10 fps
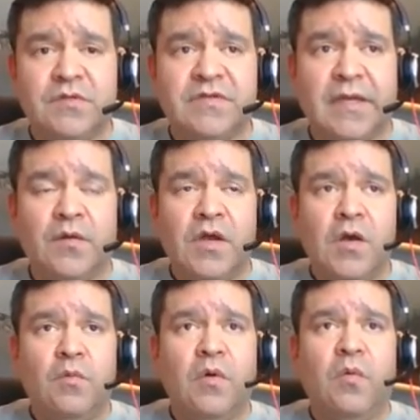Is like,
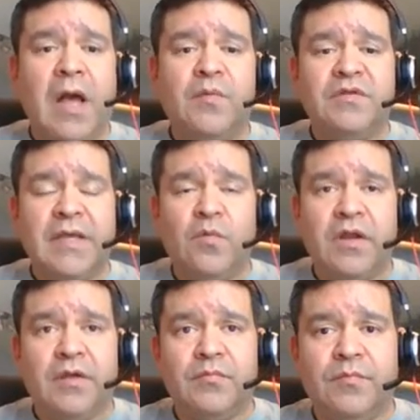well, why would they
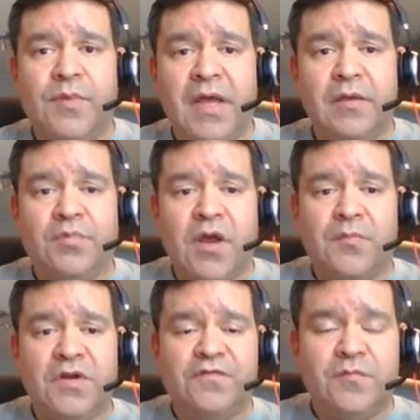want to buy a
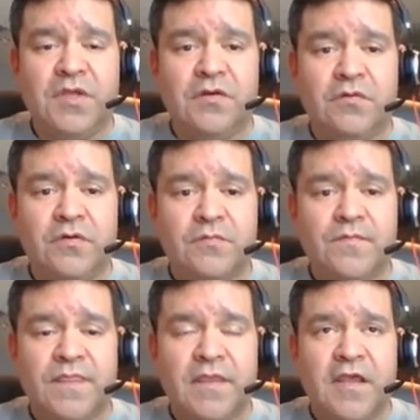property from you
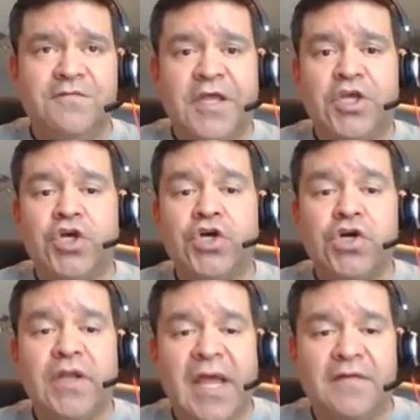if they
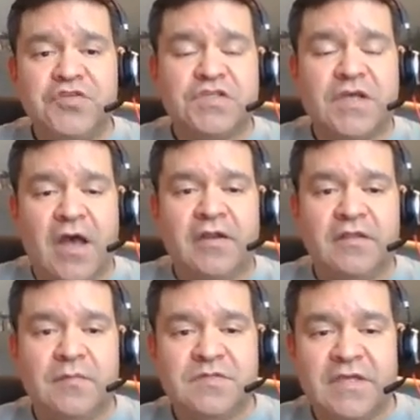could have just gotten it
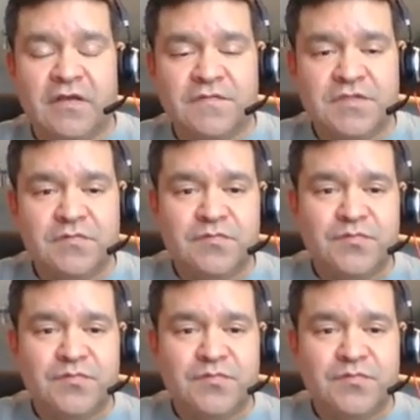themselves?